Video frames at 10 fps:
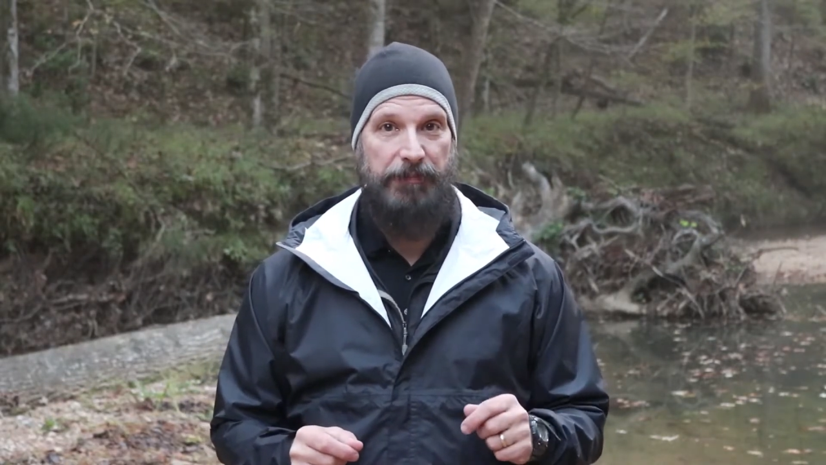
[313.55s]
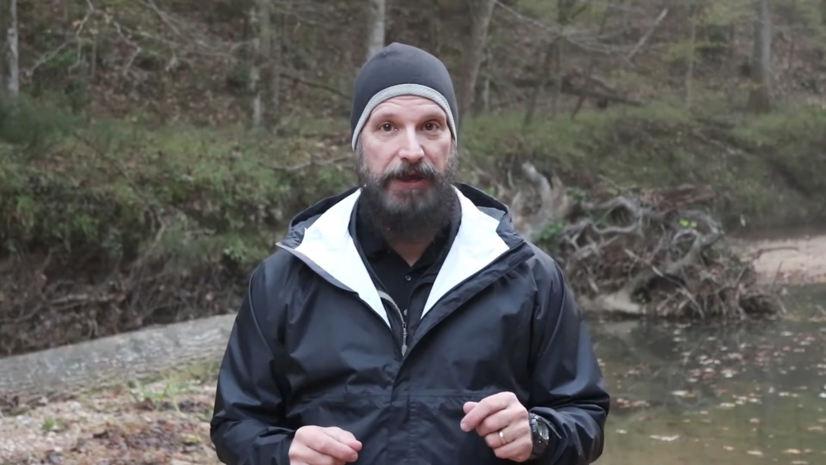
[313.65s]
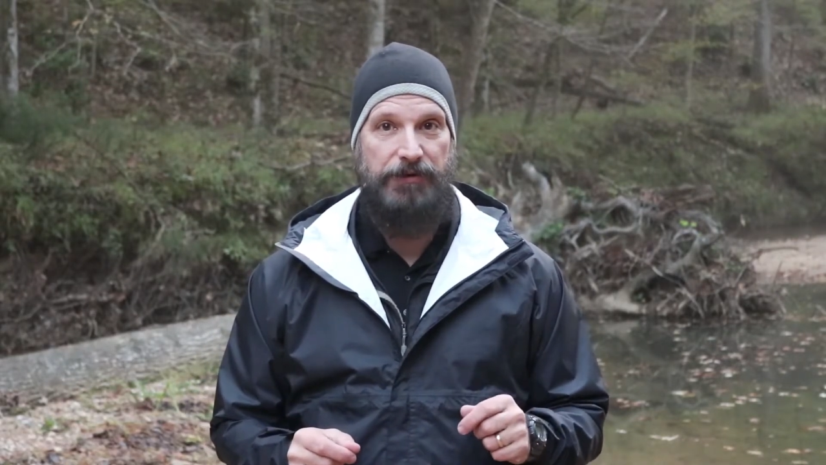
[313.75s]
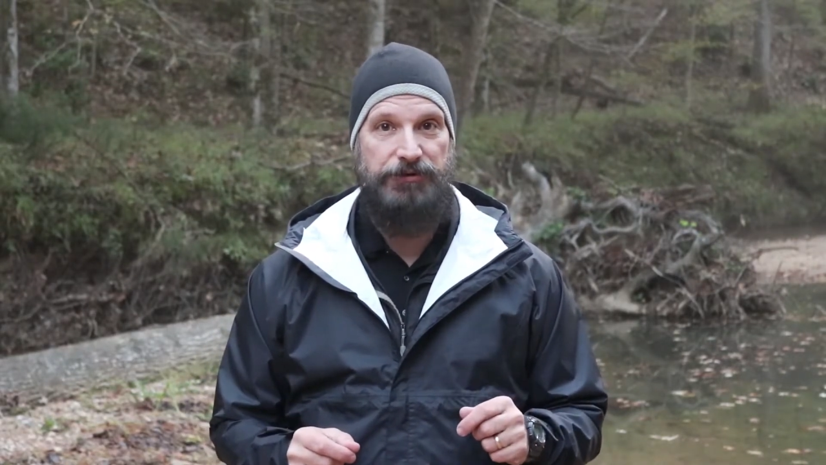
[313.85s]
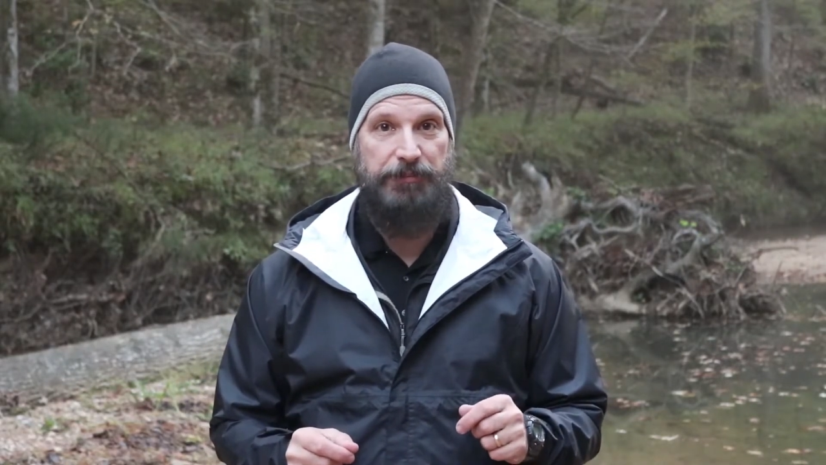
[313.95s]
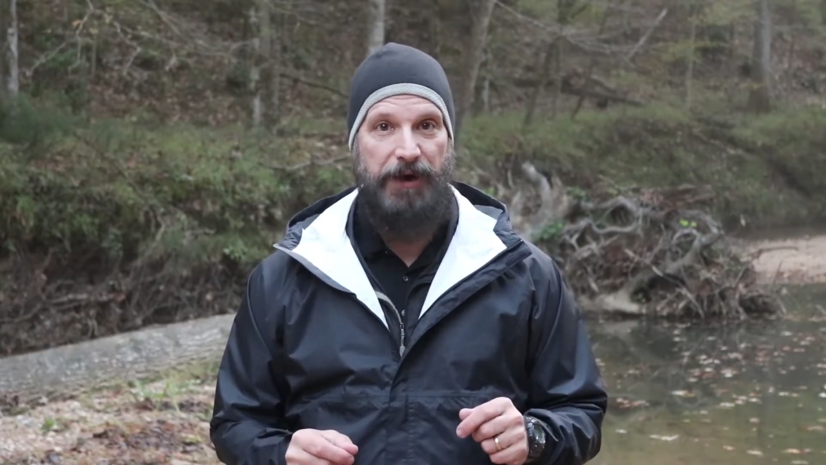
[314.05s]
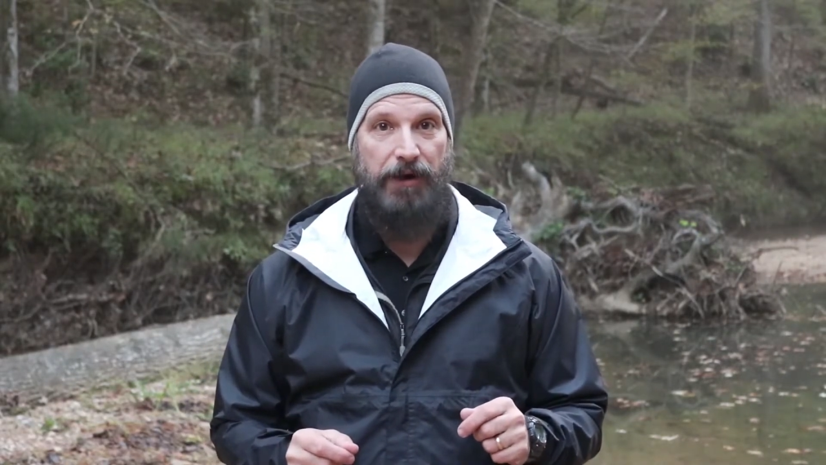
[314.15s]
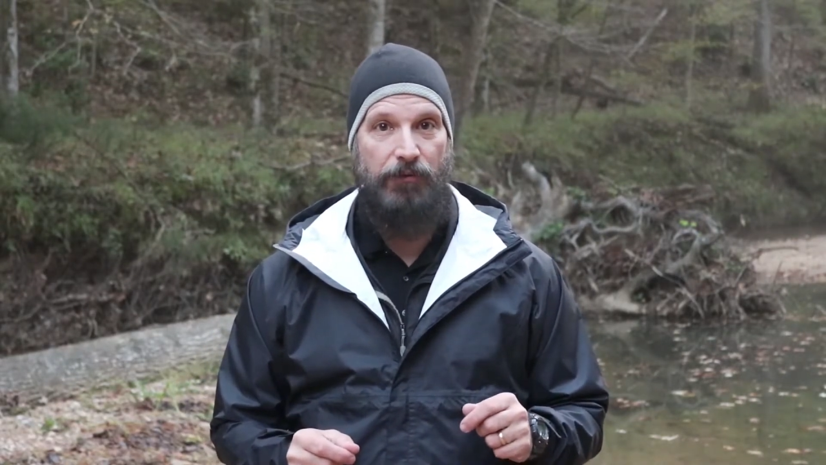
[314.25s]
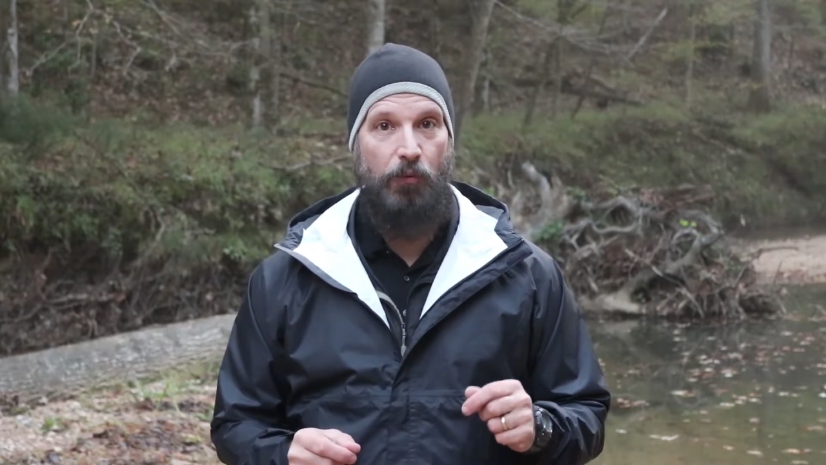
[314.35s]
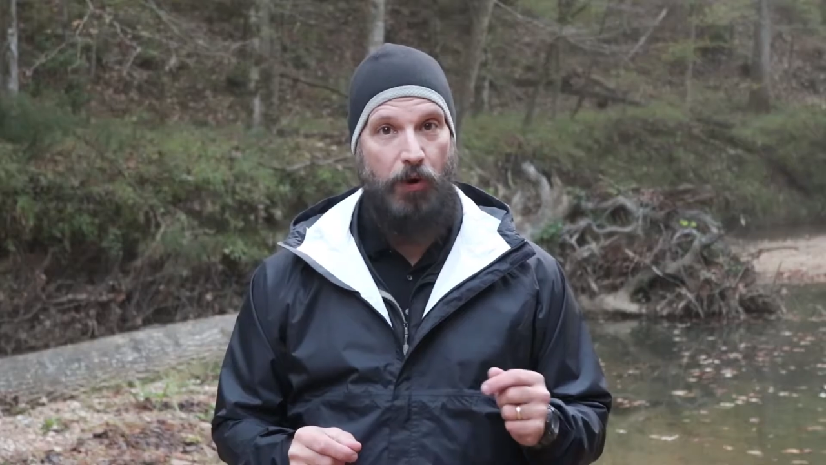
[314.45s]
makers
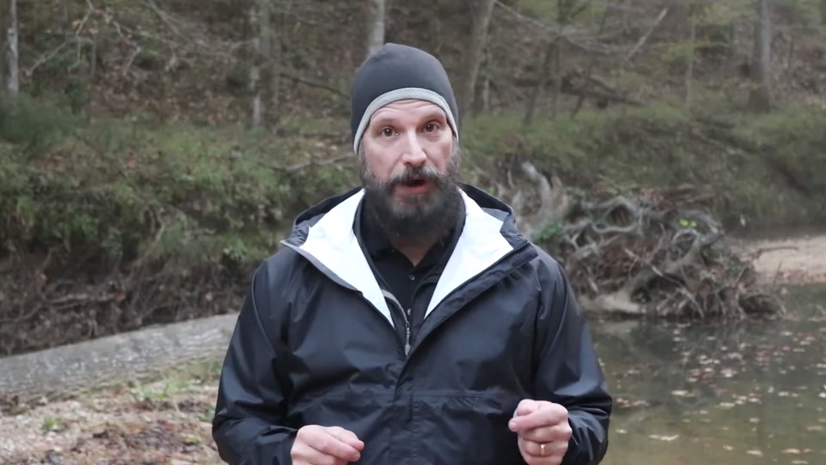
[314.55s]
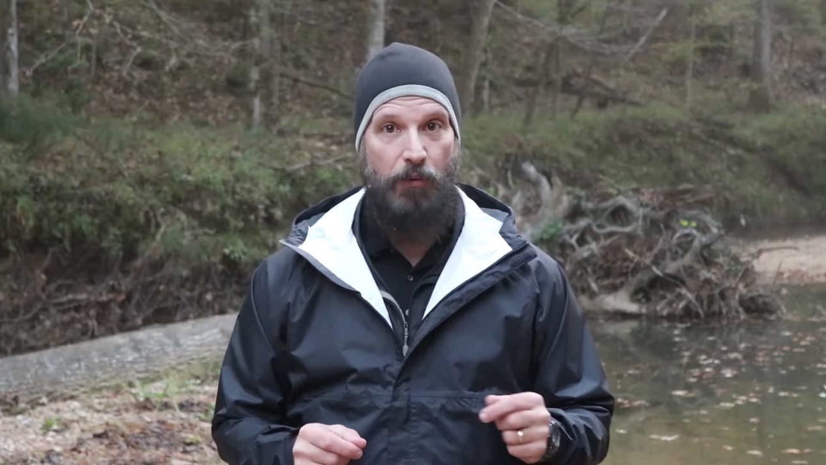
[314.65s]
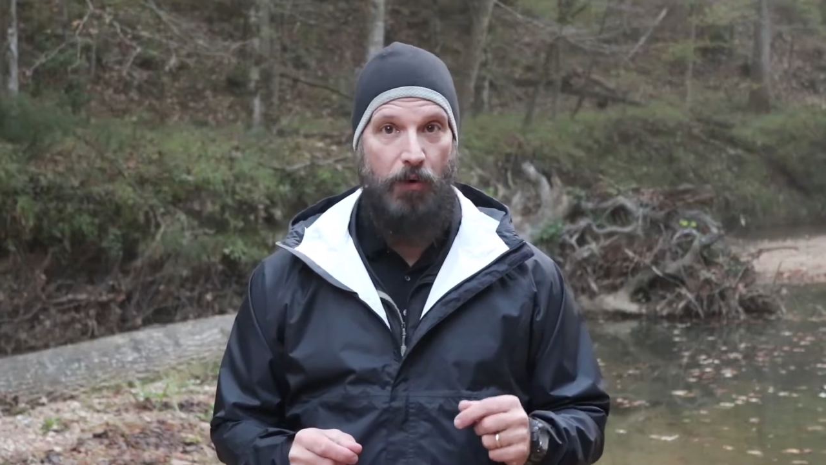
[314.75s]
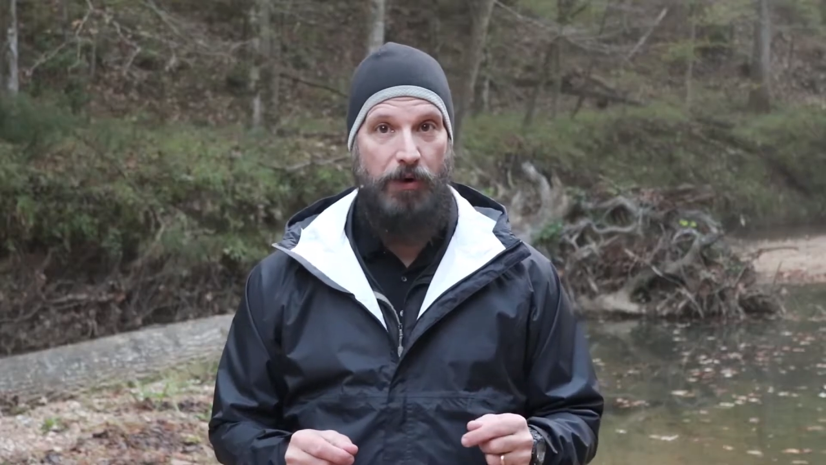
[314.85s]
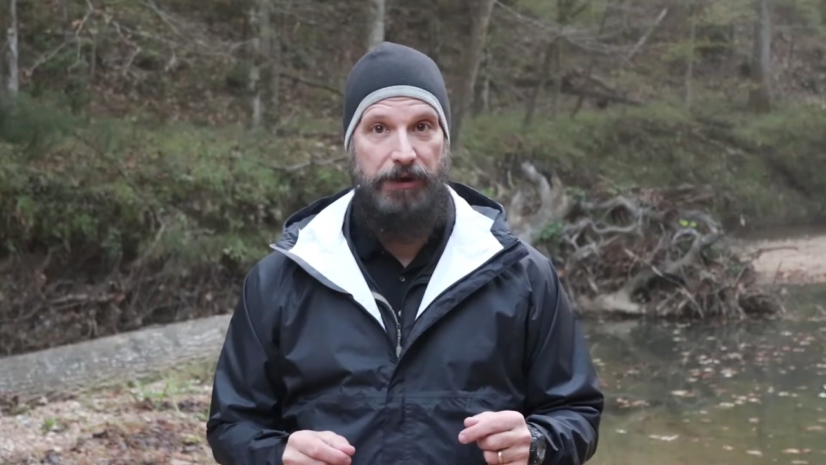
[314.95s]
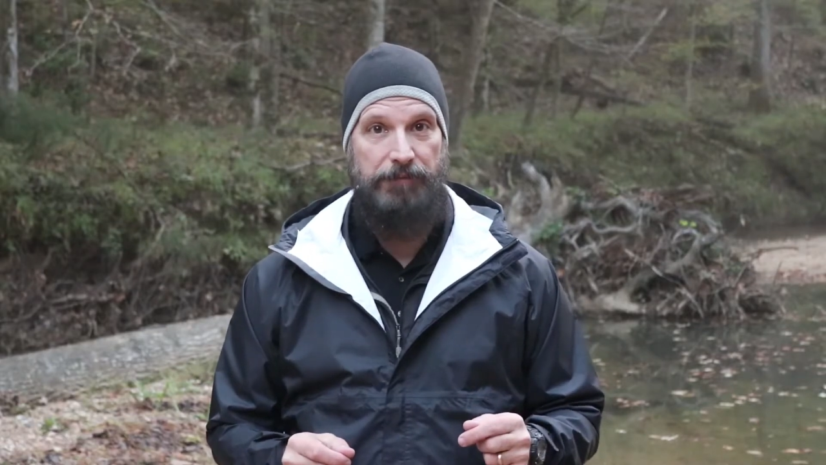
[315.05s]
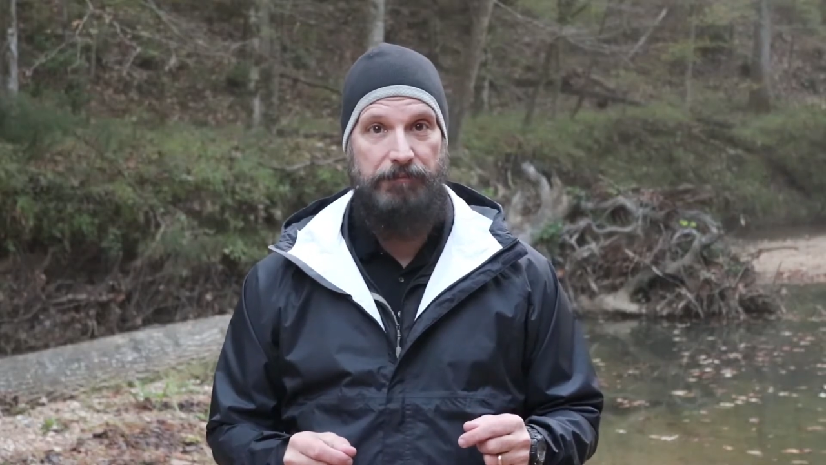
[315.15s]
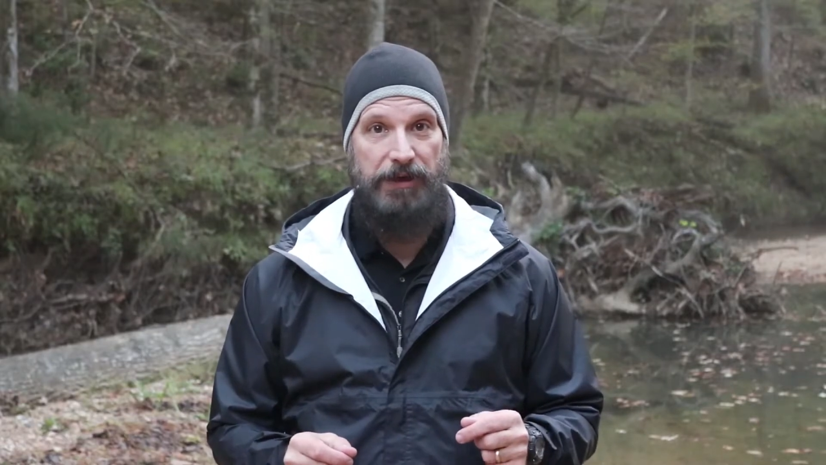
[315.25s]
about what I wanted,